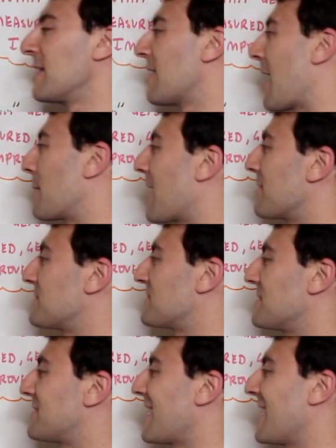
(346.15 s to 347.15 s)
I would
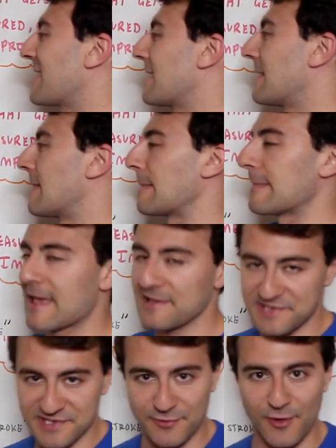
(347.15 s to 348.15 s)
obviously take less
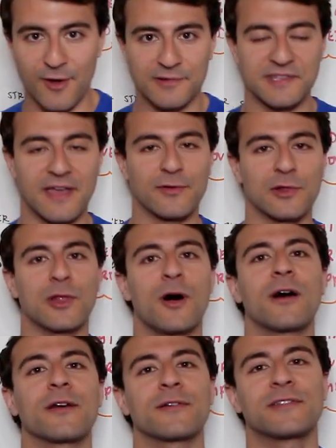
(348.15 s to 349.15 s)
strokes, have a
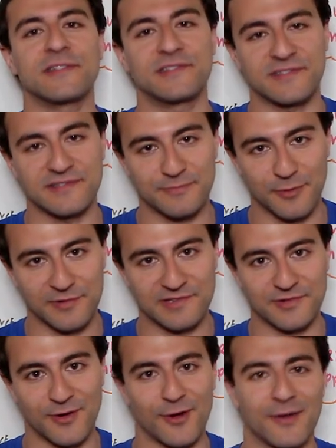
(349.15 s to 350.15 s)
longer distance per
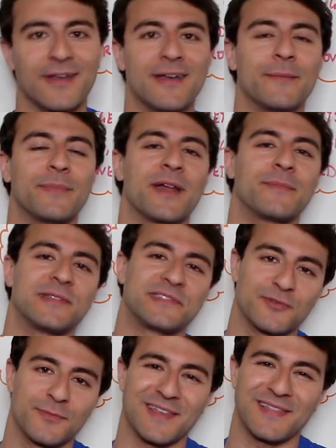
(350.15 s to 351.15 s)
stroke, but I'd be
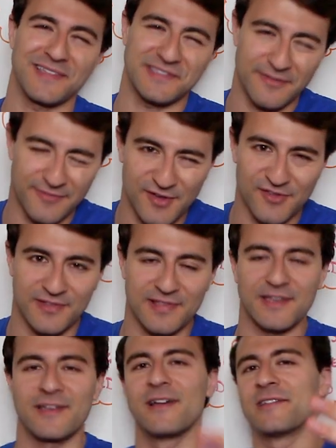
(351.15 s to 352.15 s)
swimming less
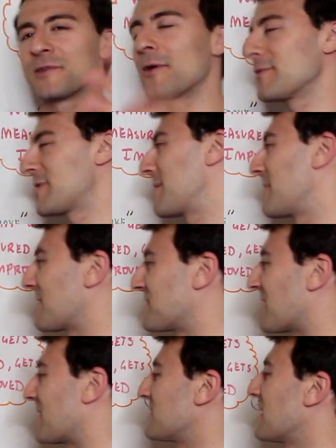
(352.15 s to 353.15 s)
efficiently. So hopefully that makes
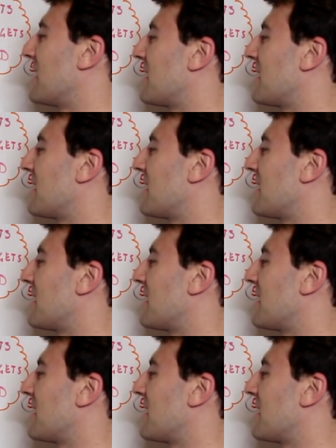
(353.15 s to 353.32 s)
sense.